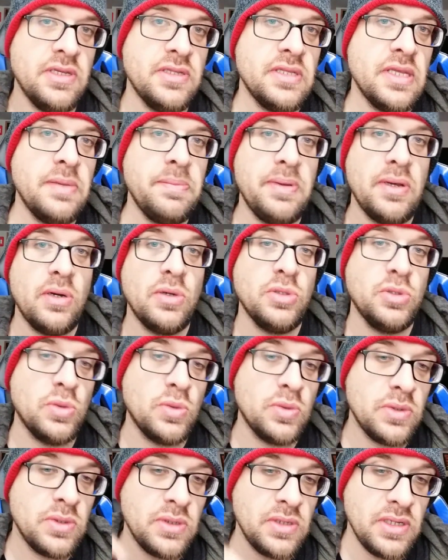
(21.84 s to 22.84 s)
bell,
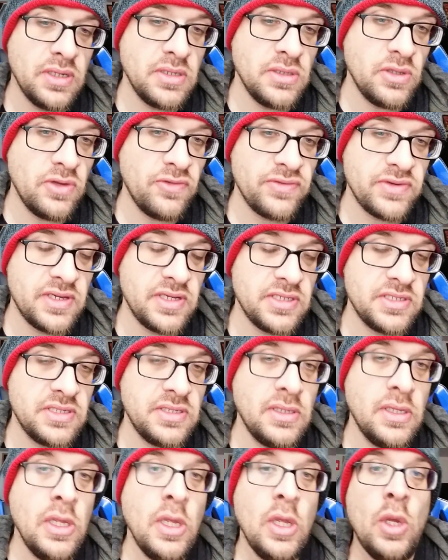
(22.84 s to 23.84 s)
you'll get a
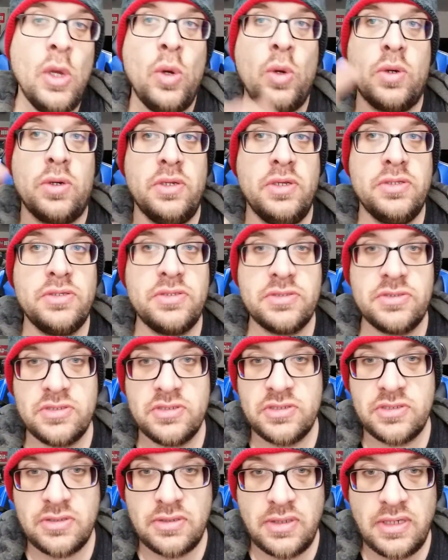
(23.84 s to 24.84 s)
notification, or hit the
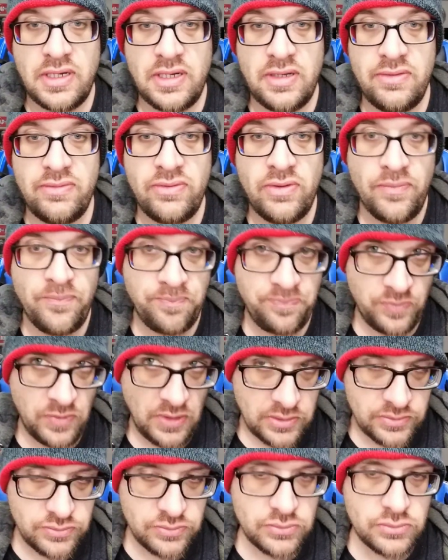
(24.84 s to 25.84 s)
subscribe,
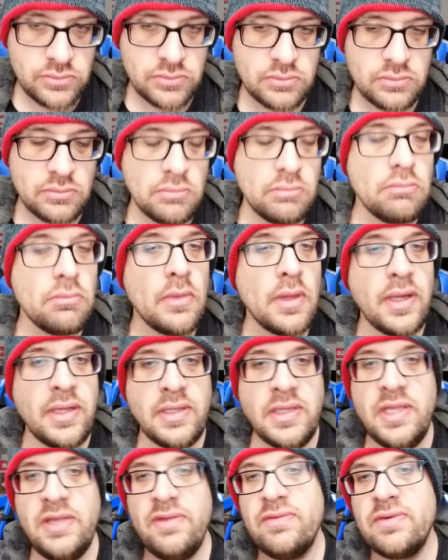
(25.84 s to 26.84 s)

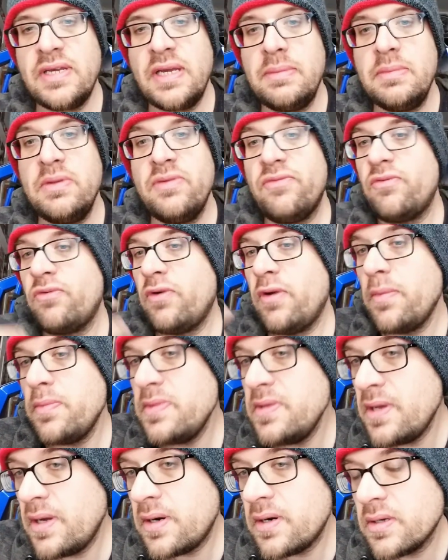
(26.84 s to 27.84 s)
leave a comment from
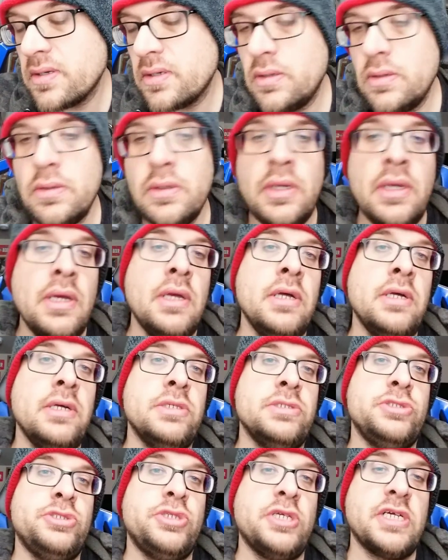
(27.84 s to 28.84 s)
the article,
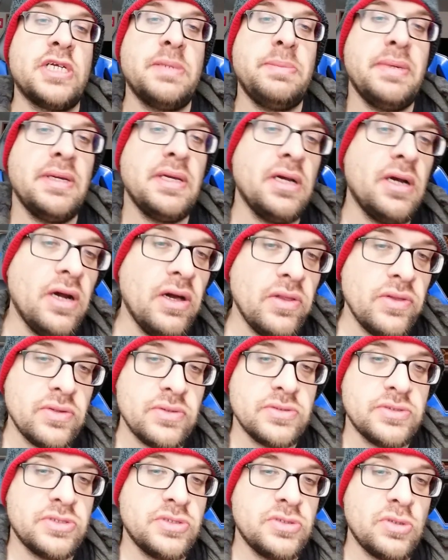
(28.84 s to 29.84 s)
check out my other
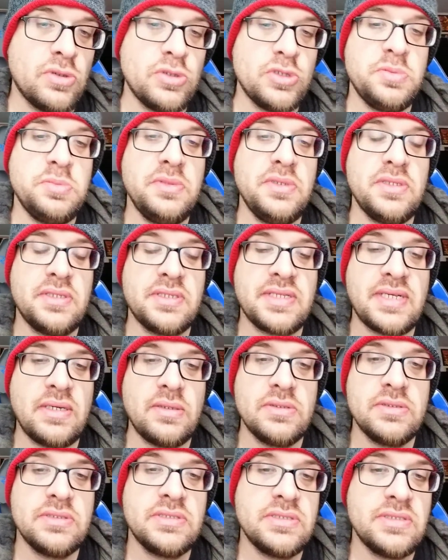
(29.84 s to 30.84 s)
social media
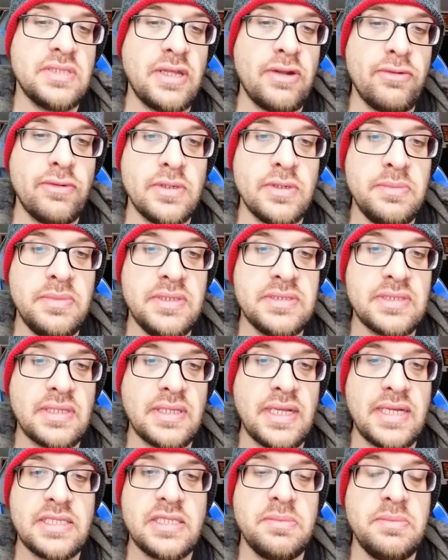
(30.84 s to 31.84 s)
accounts. That really means a
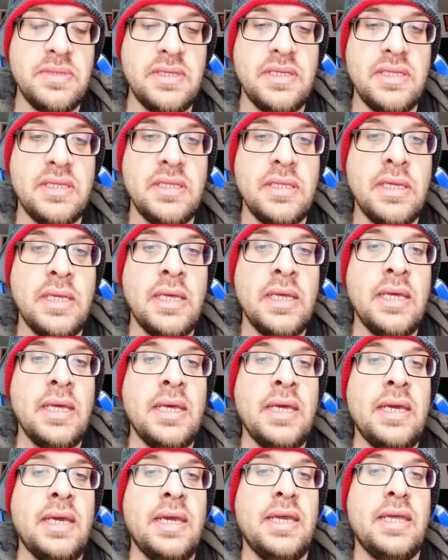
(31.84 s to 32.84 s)
lot to me.
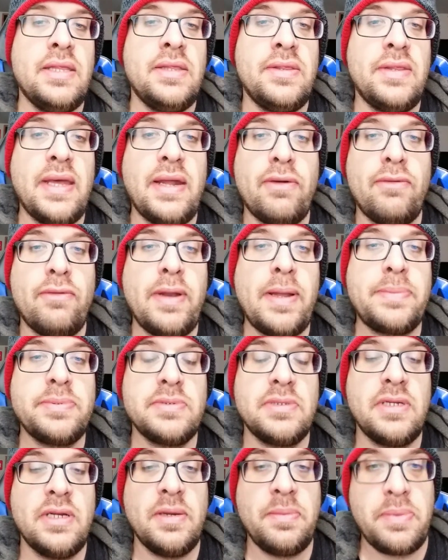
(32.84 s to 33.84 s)
And that wraps
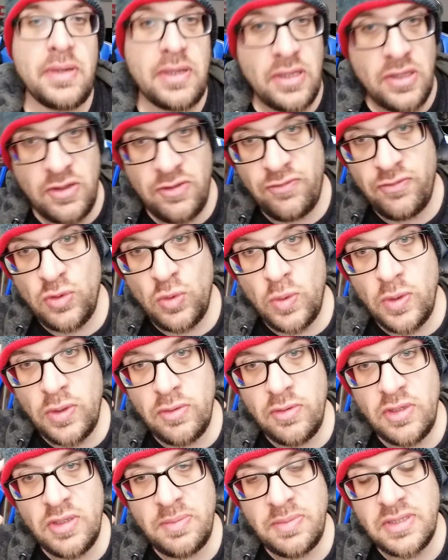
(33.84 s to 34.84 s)
it up. And if you're
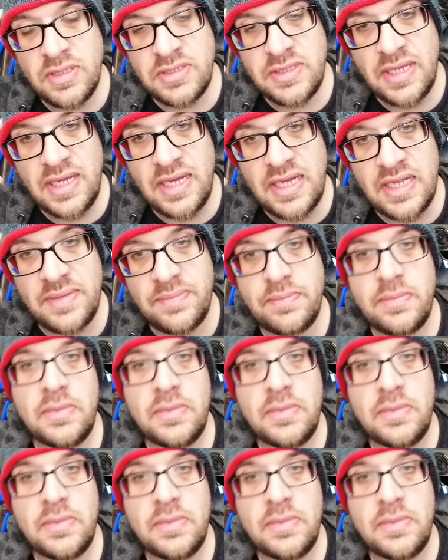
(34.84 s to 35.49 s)
wondering about this hat,